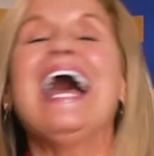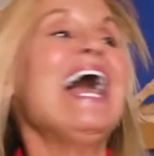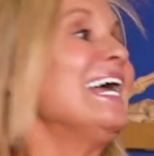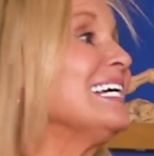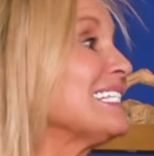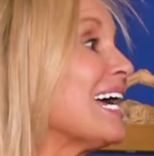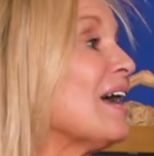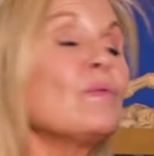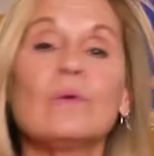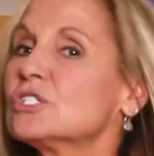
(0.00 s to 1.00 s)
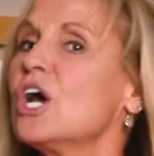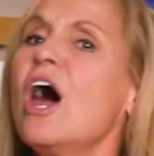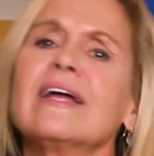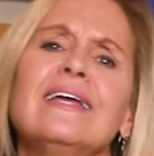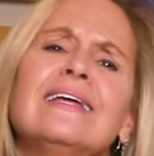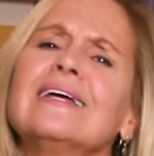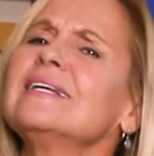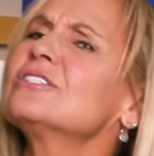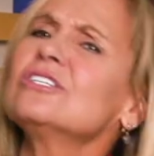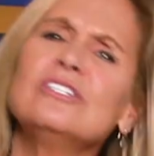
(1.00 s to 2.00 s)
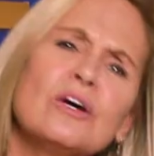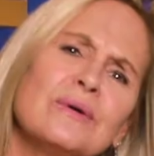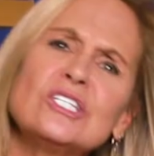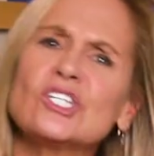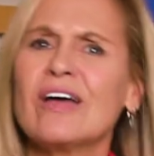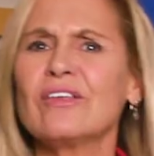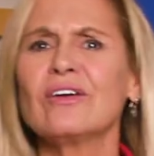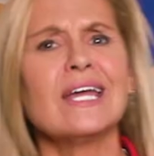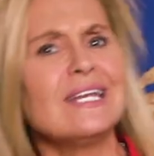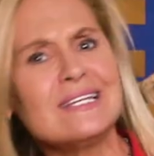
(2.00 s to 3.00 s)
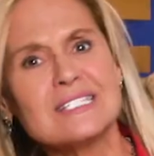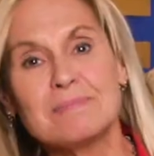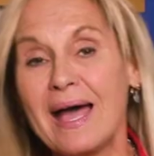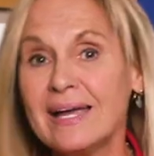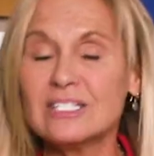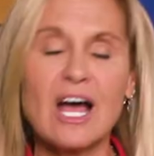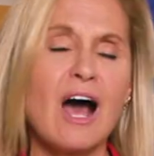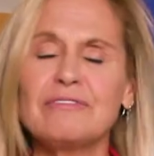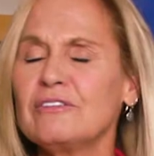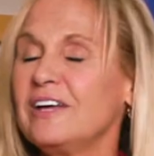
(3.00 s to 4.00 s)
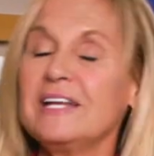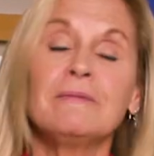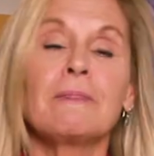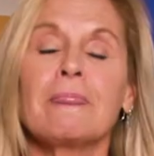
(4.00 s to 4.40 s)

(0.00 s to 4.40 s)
And we're talking, getting to know each other, getting his mind off of it.